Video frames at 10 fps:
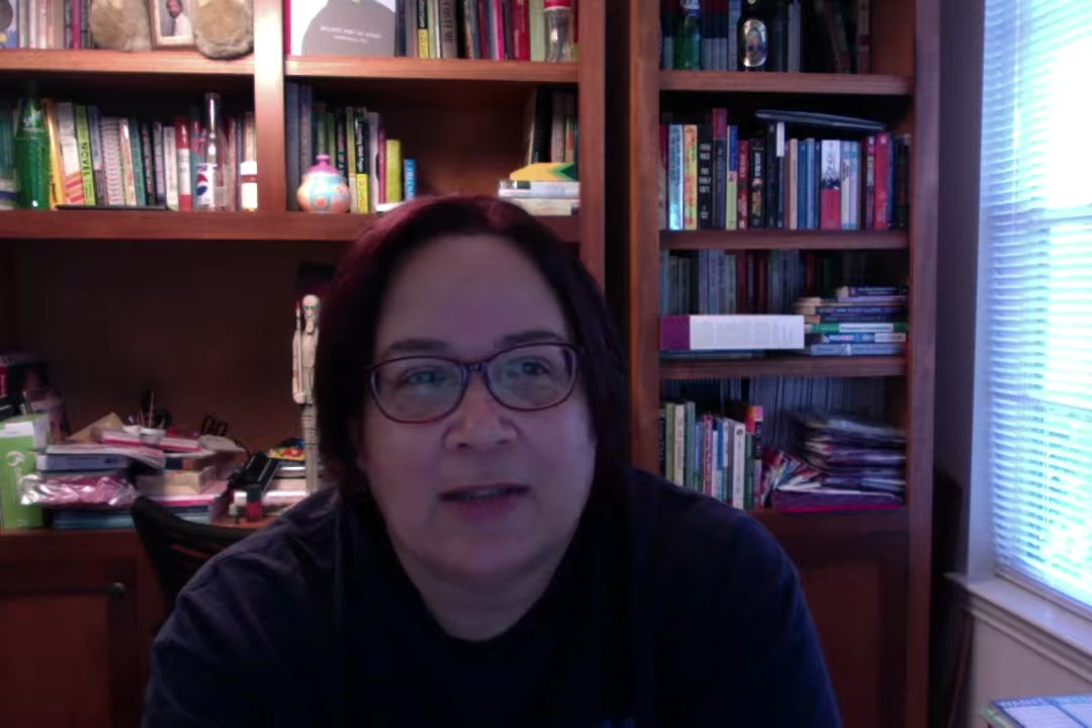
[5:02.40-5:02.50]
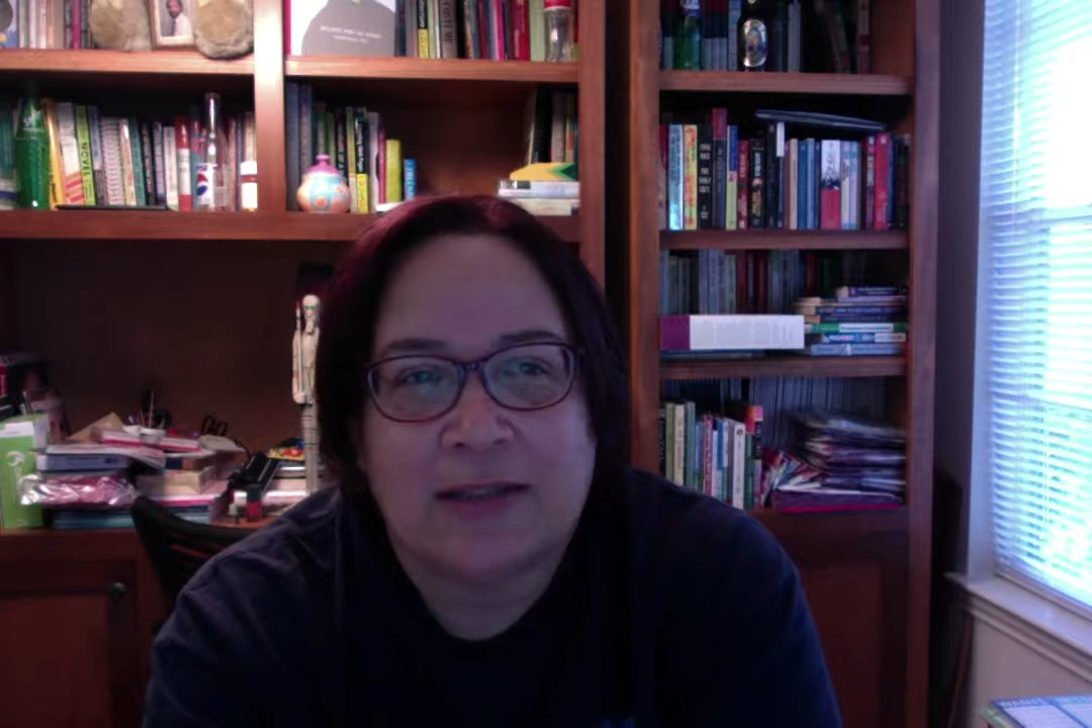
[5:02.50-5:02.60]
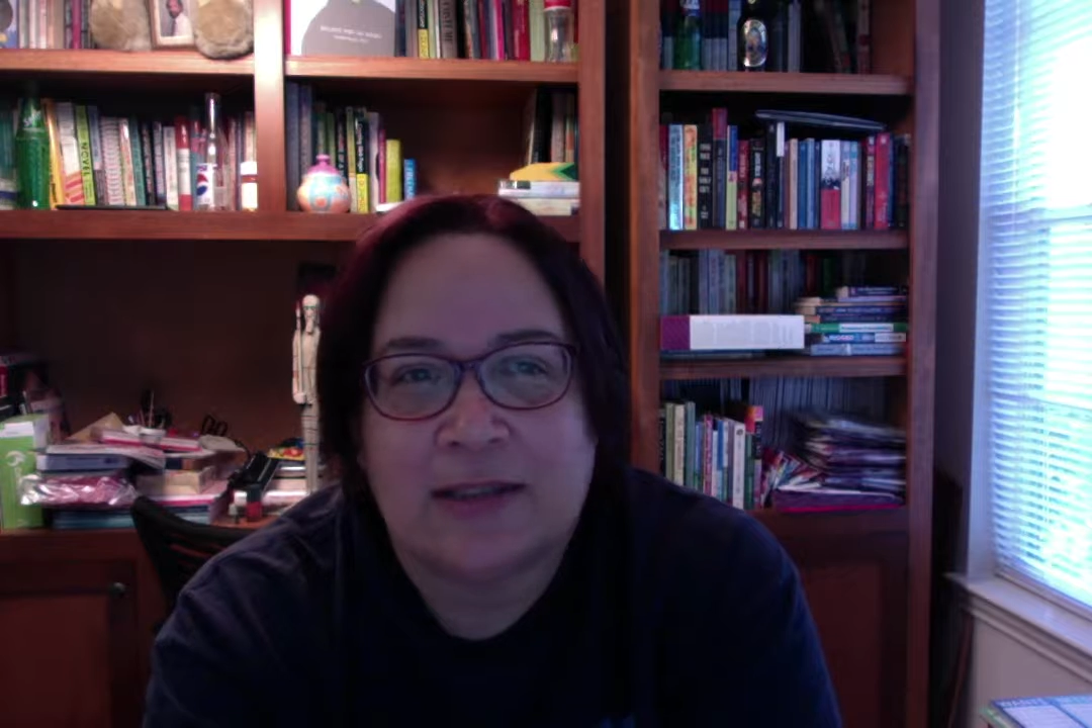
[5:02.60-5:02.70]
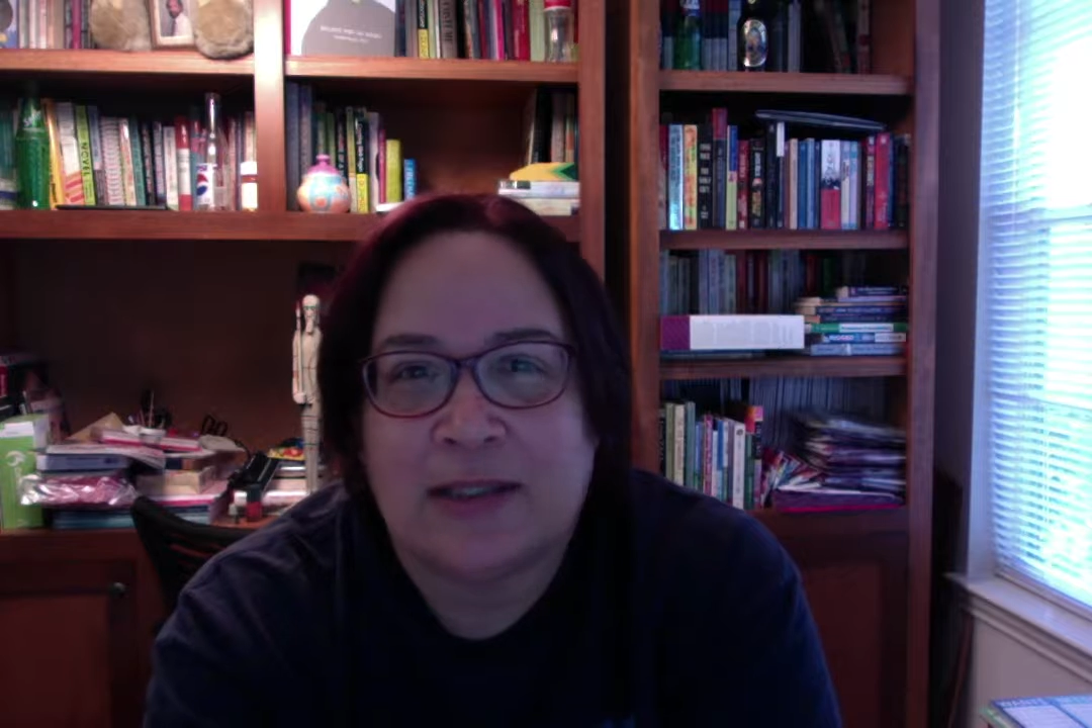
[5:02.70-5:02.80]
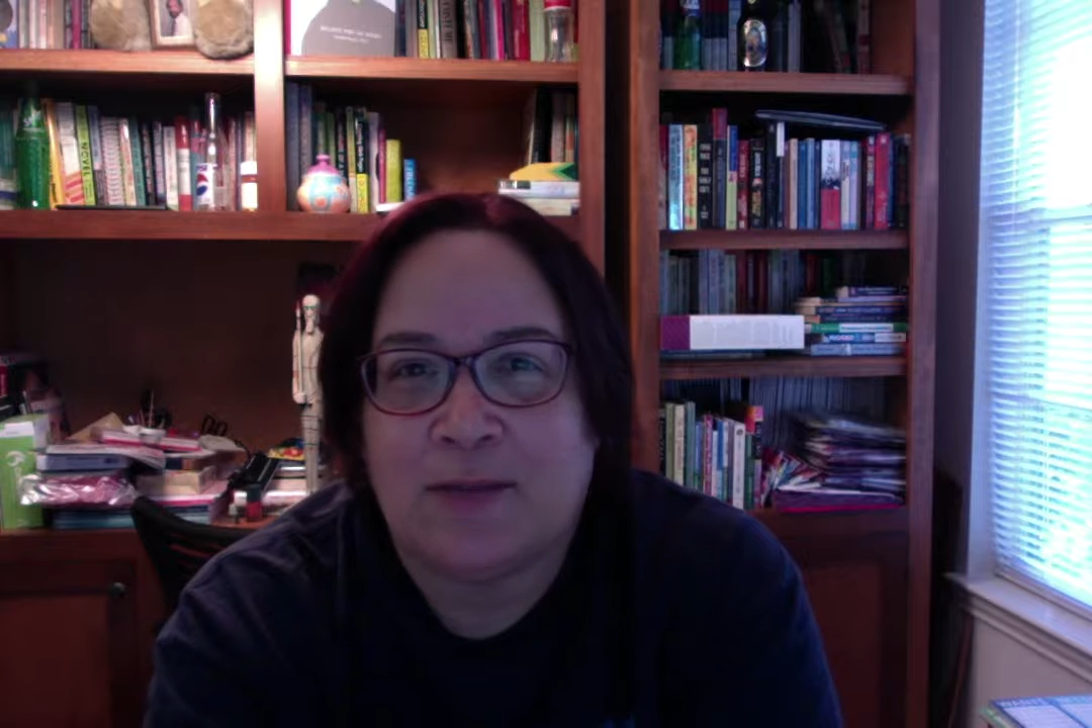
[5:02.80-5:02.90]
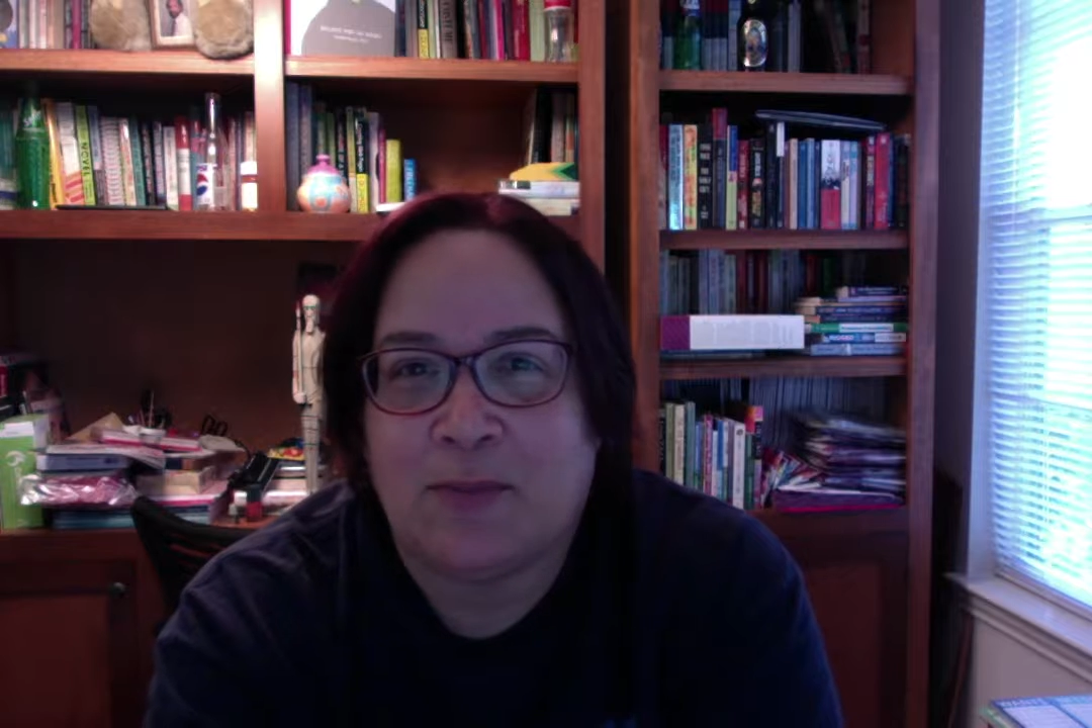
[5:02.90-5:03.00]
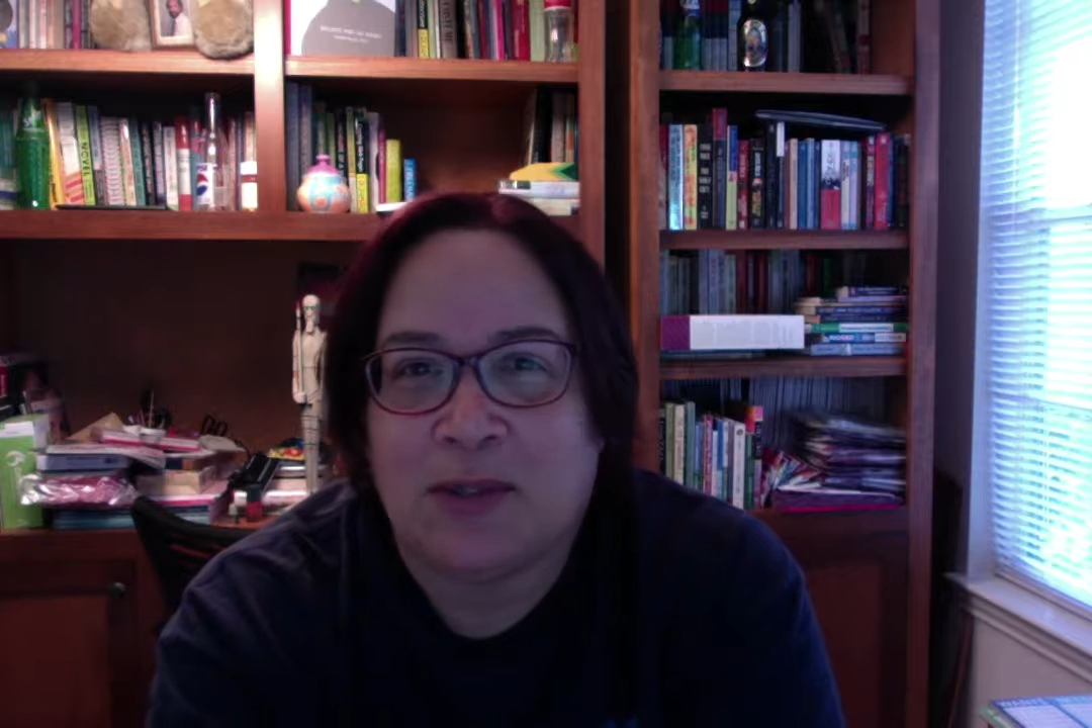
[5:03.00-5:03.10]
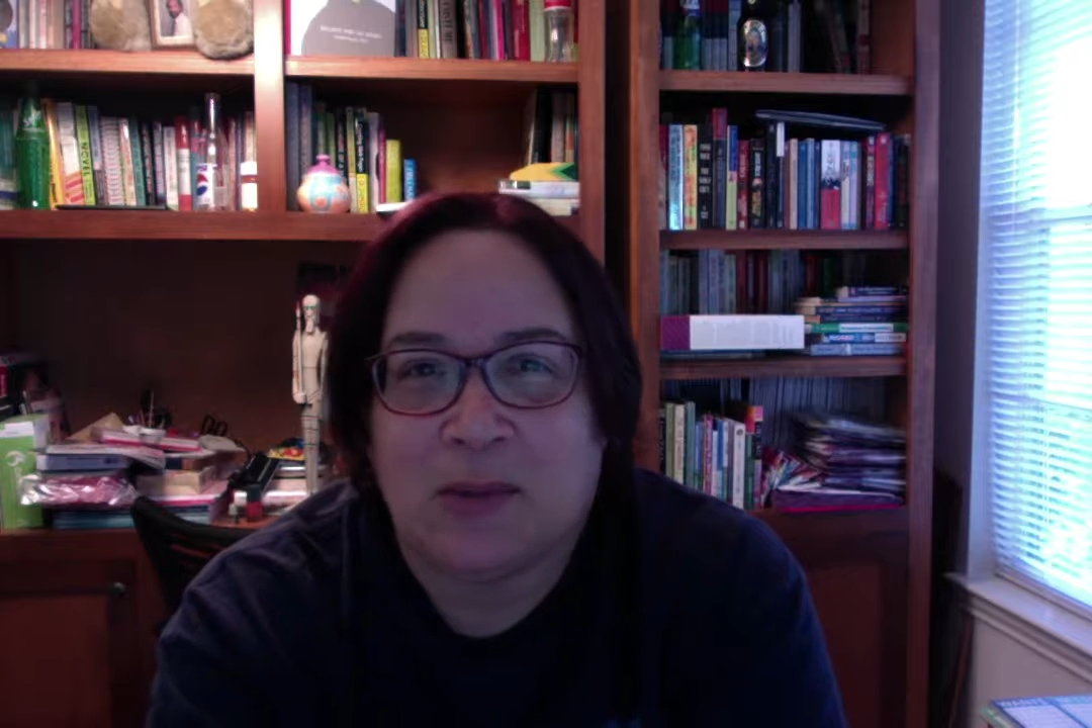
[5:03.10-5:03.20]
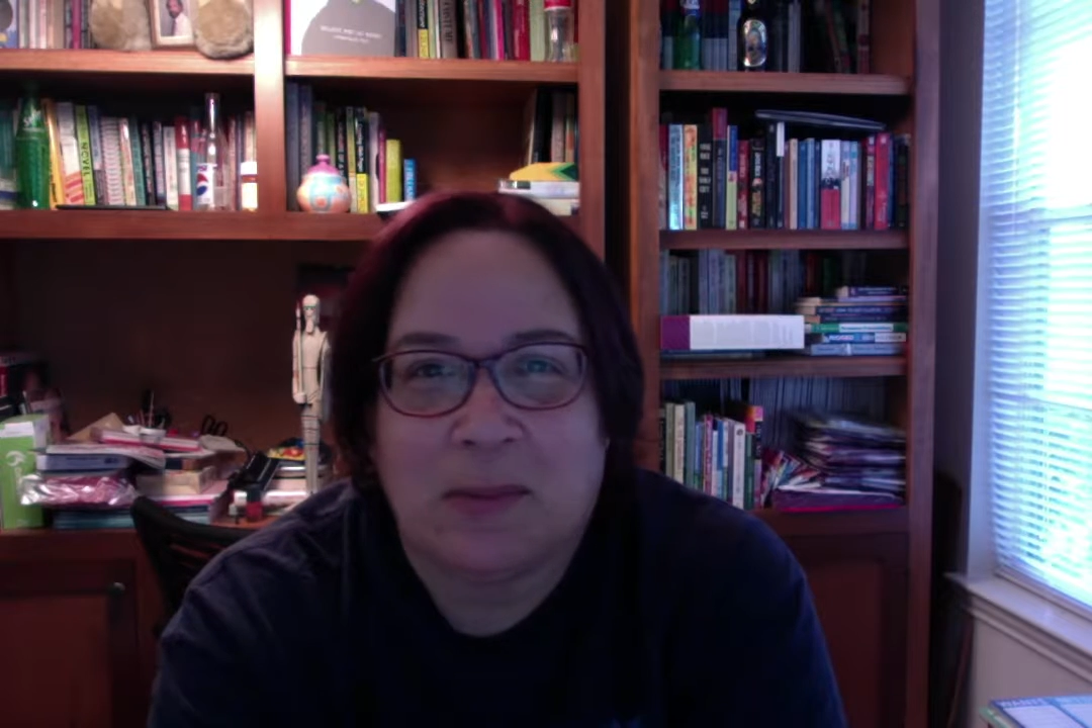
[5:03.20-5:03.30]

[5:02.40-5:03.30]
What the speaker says: see Peter